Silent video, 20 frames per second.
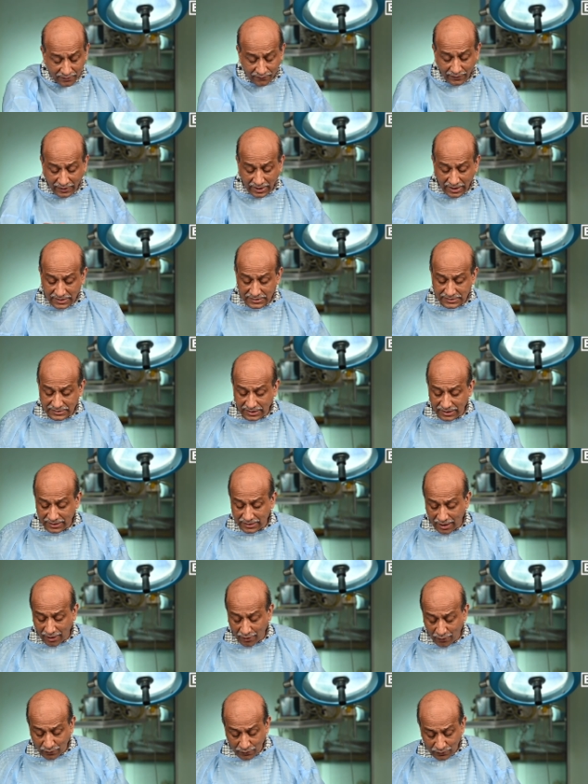when I see
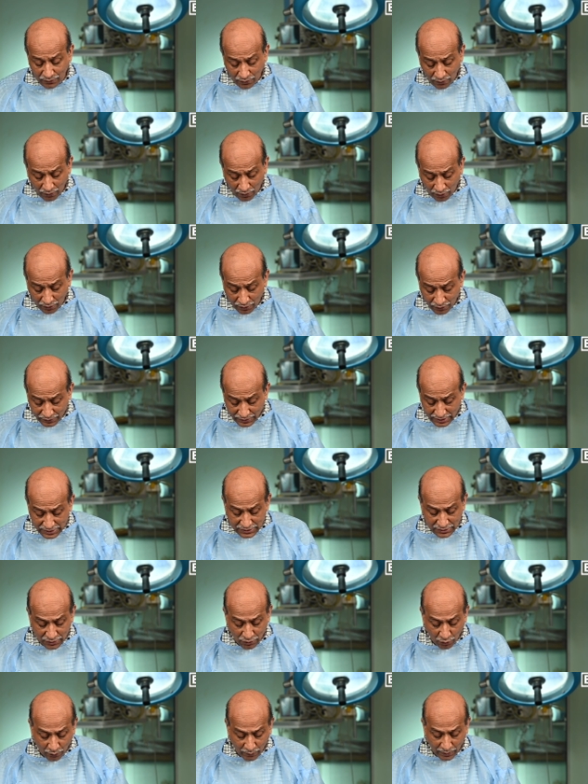down onto this
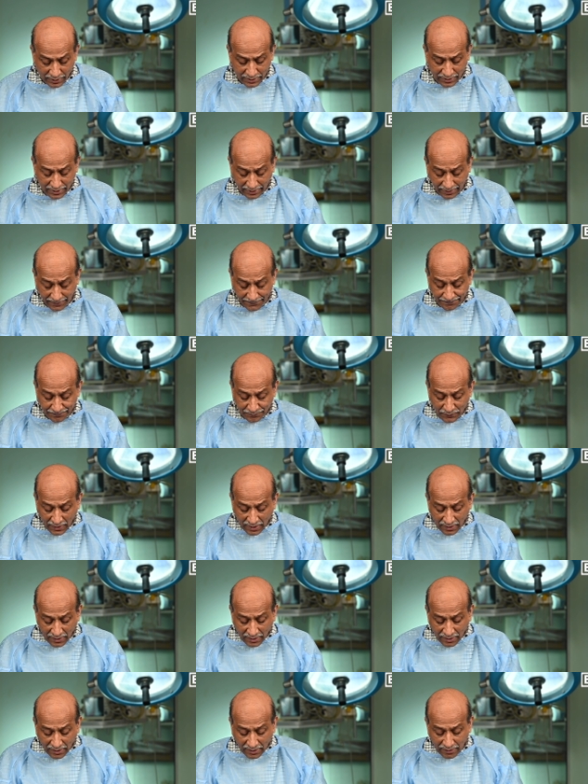lower tray,
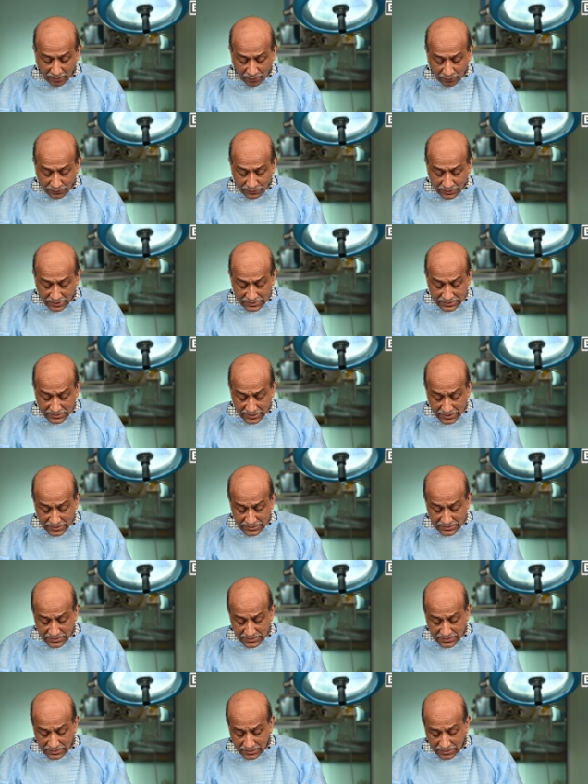now this
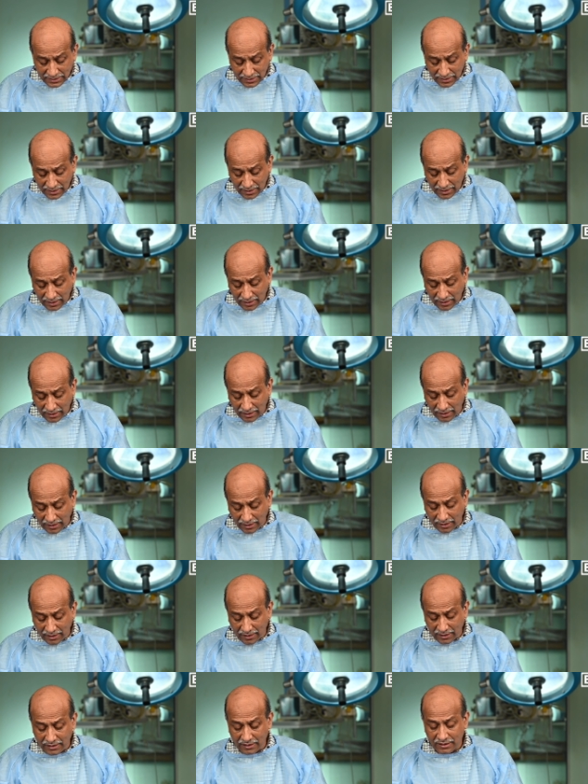is
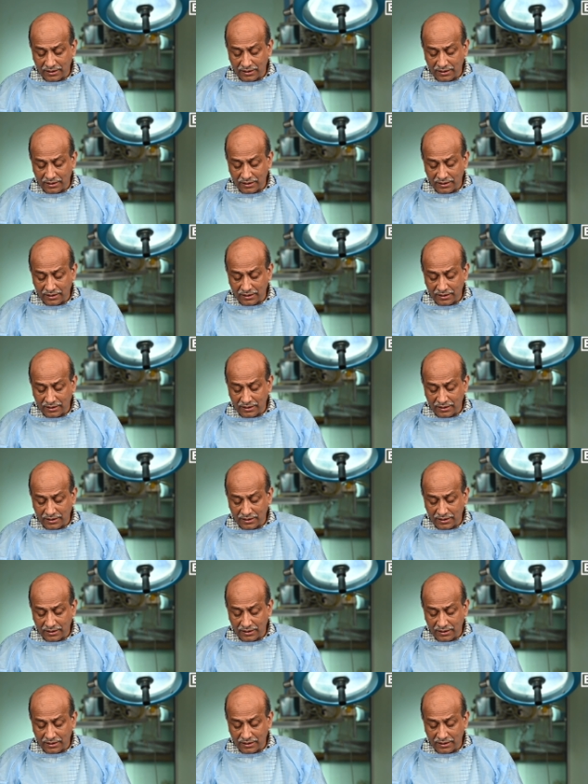a